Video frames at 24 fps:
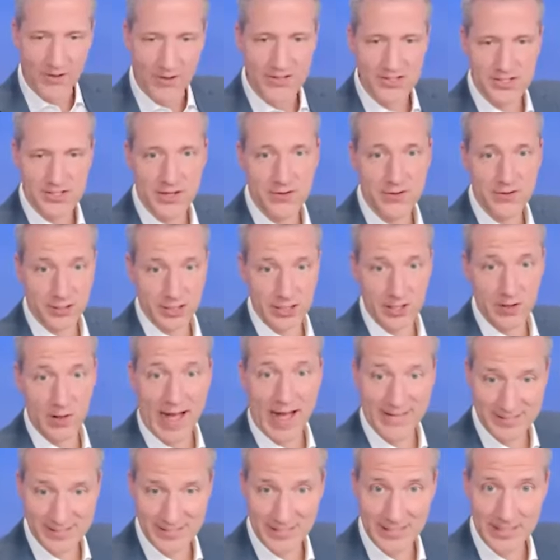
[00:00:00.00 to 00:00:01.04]
this under
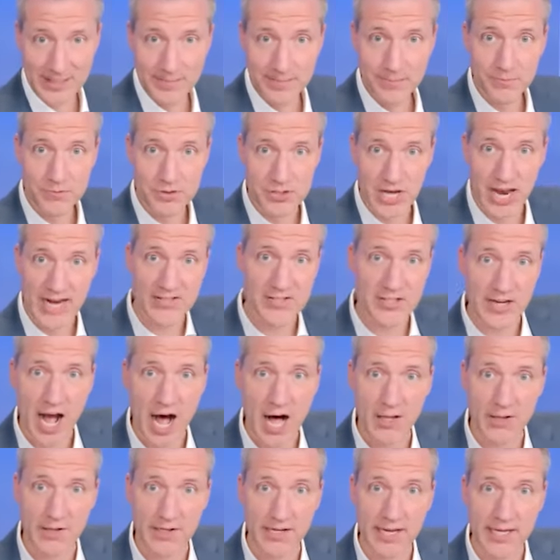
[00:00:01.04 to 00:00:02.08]
classy. Jackson
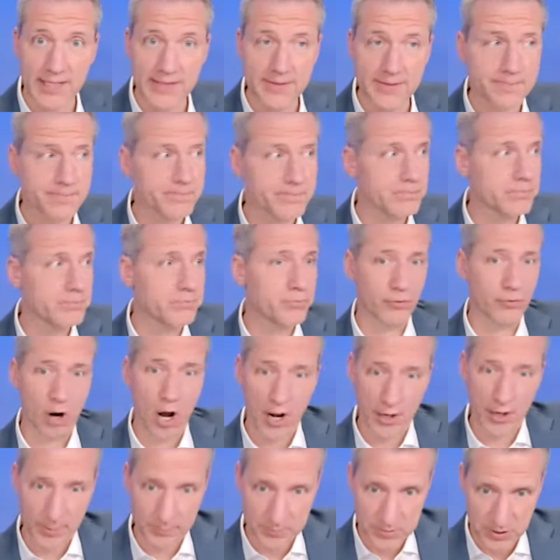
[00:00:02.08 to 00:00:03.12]
Holliday
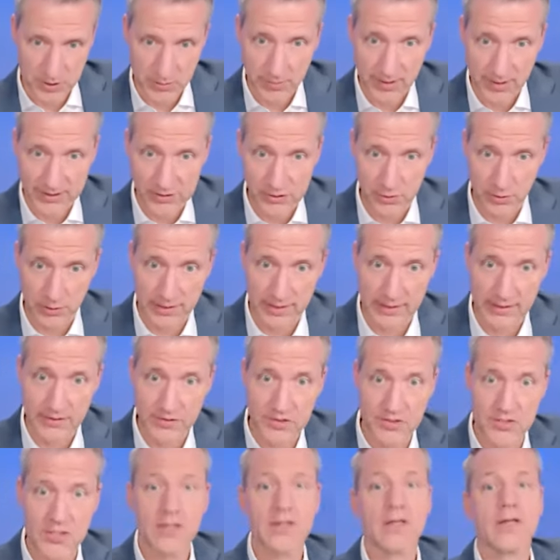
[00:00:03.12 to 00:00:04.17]
brought up to the major
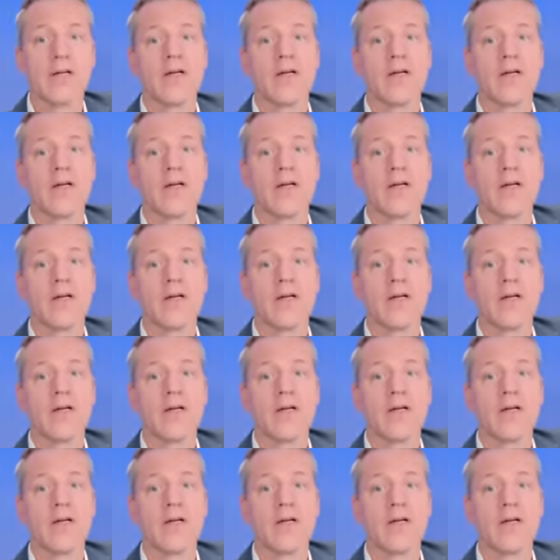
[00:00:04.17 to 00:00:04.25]
leagues.